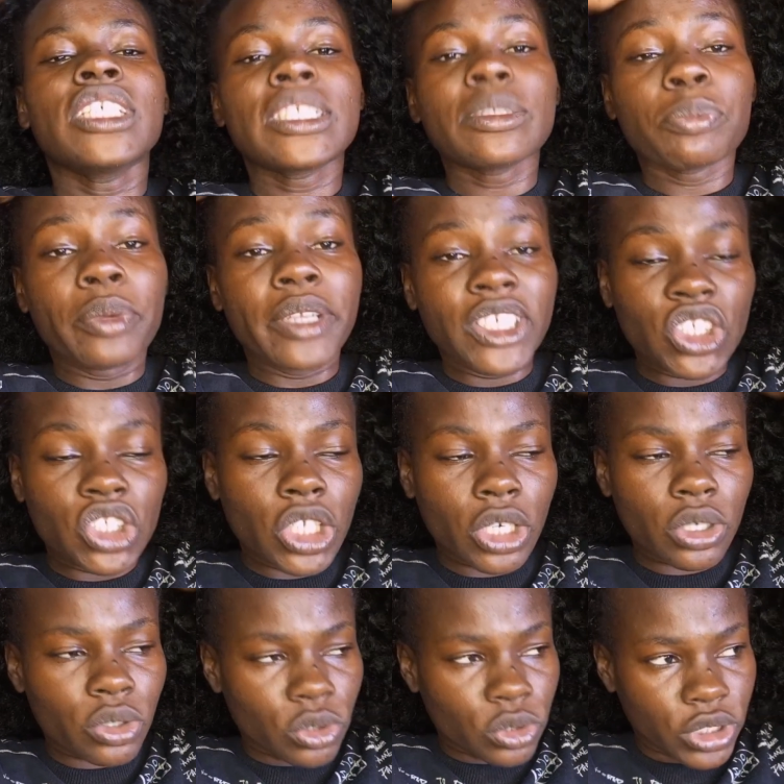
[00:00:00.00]
space your
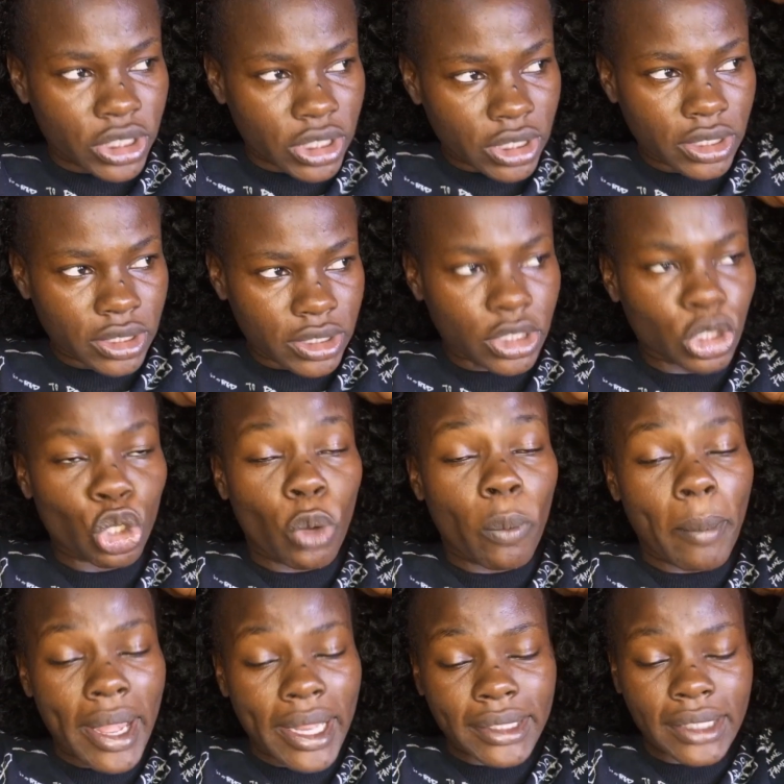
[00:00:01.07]
crochets no
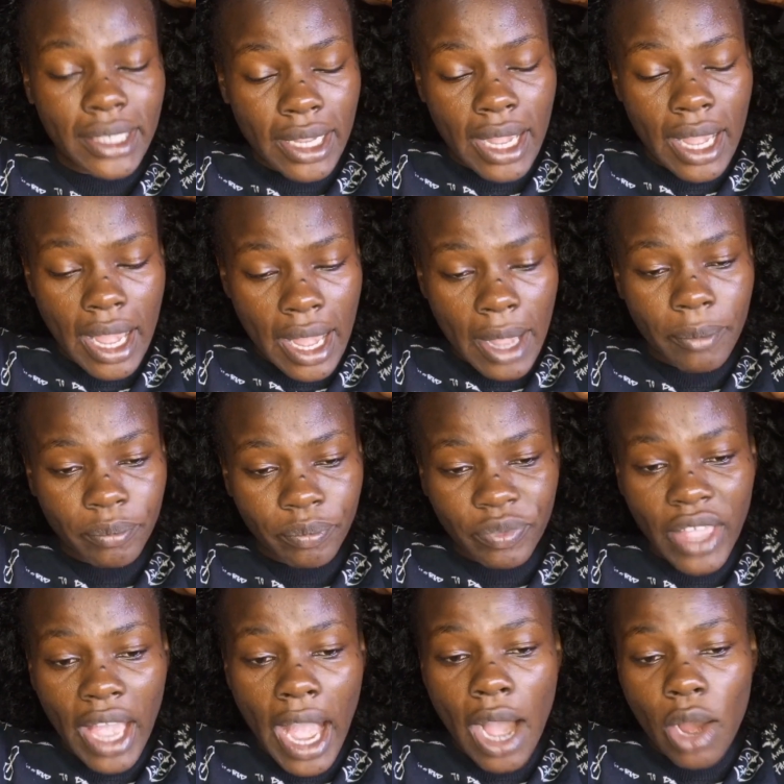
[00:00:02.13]
matter
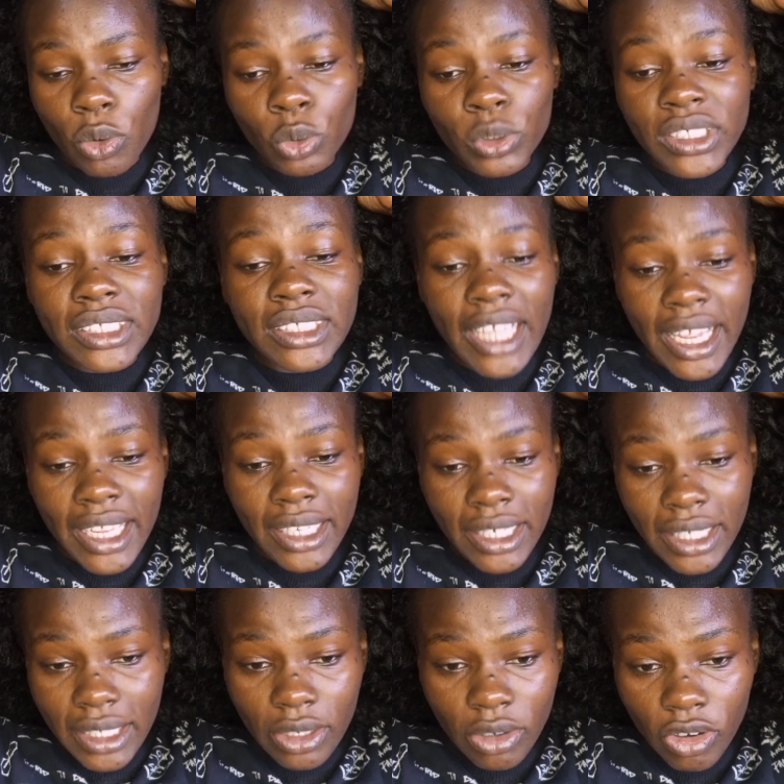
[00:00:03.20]
how
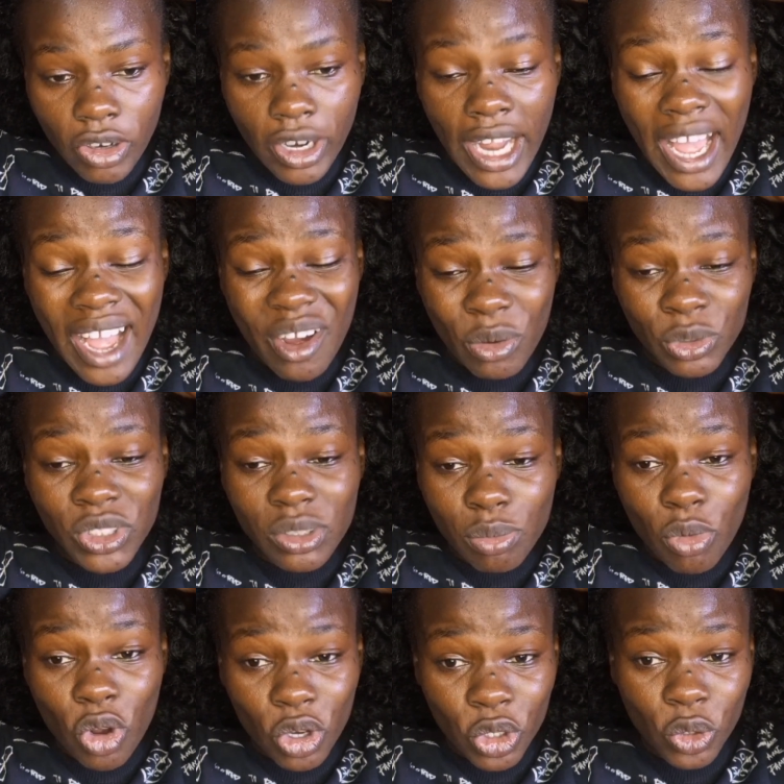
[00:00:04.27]
tiny or how
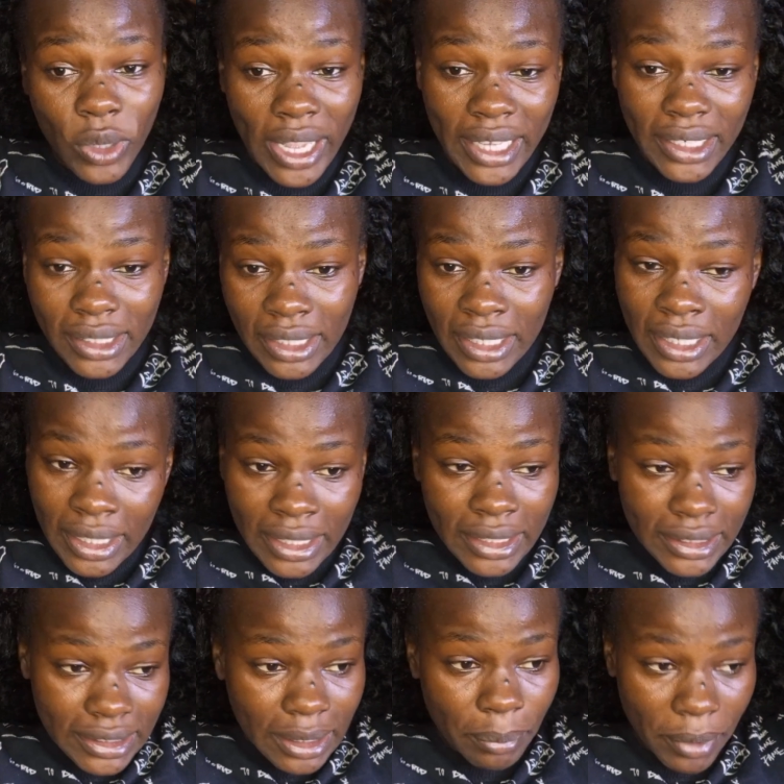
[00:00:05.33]
small you can
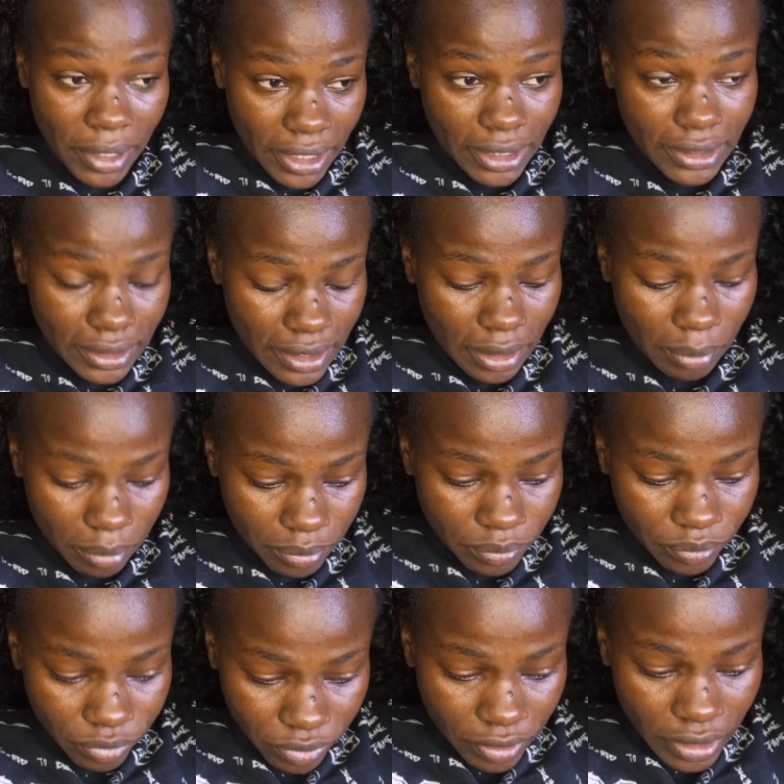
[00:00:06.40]
separate them.
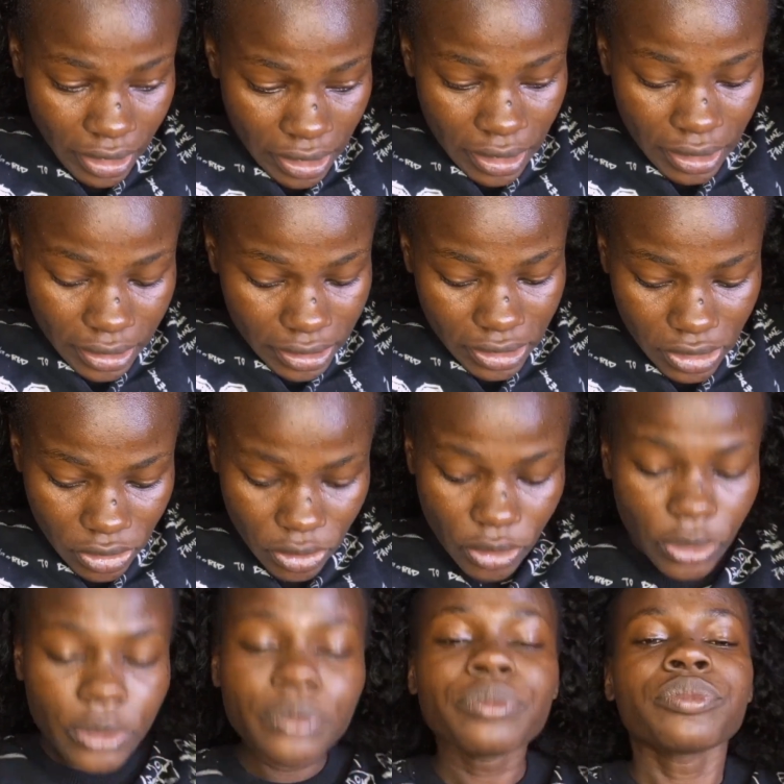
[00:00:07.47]

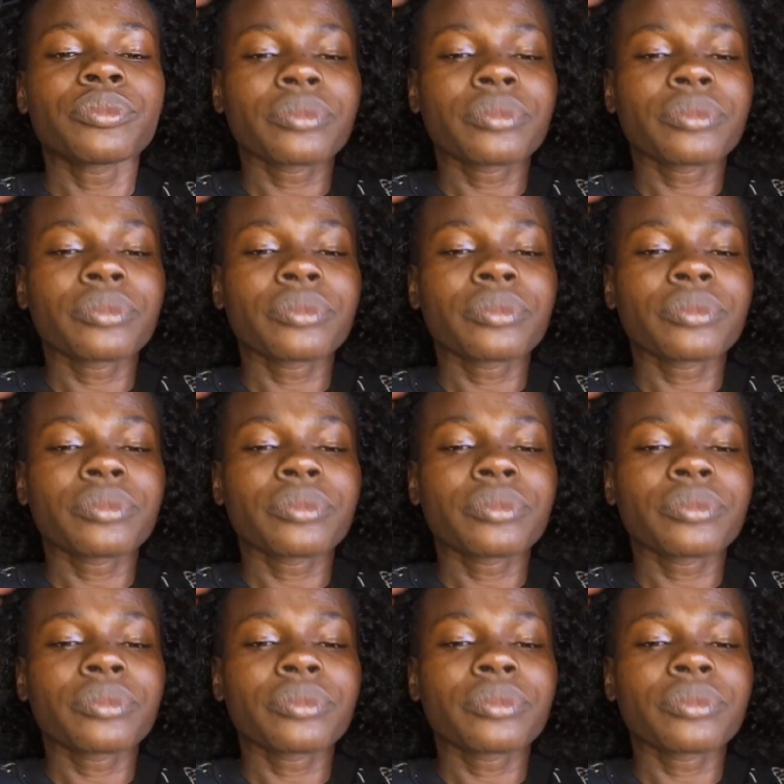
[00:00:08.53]
So